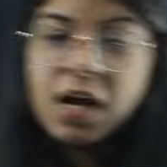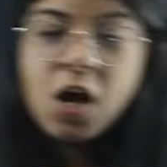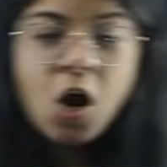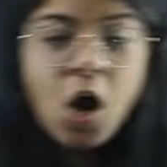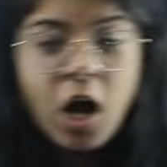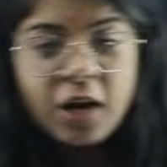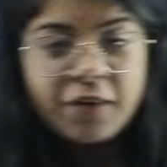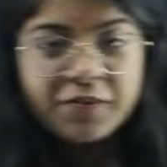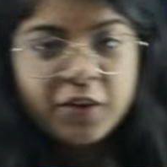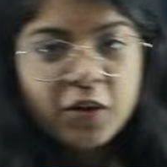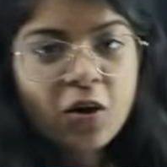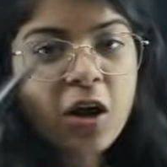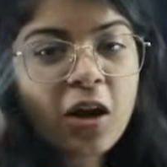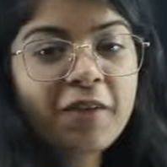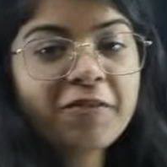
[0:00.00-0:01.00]

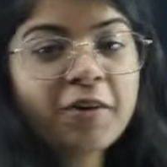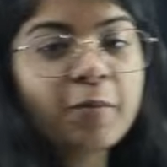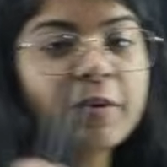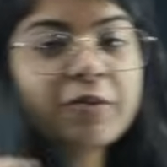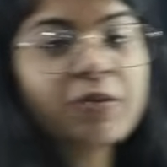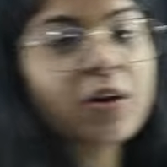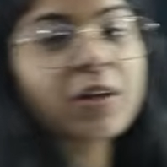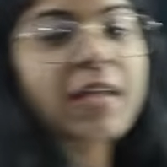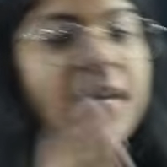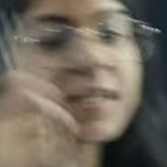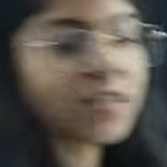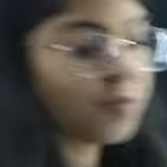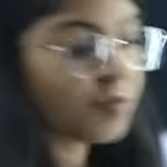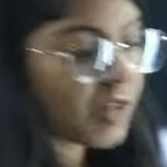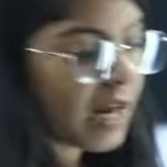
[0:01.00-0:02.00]
All of you before that,
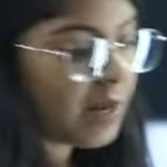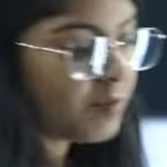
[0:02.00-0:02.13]
subscribe the